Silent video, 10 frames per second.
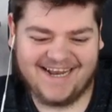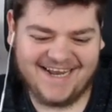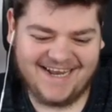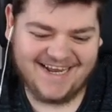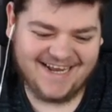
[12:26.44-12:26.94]

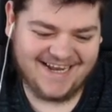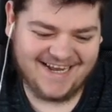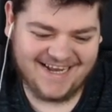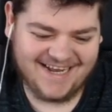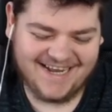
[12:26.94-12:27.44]

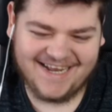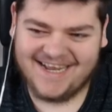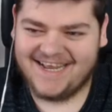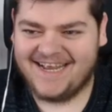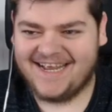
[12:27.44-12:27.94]

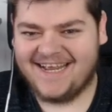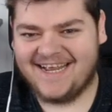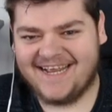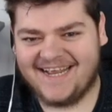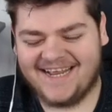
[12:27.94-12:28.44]

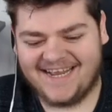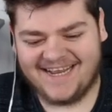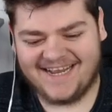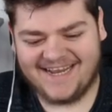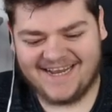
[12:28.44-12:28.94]

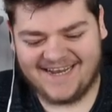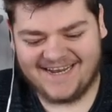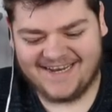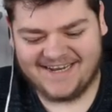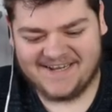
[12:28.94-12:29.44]

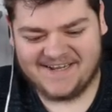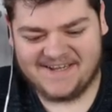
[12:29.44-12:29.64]
[no speech]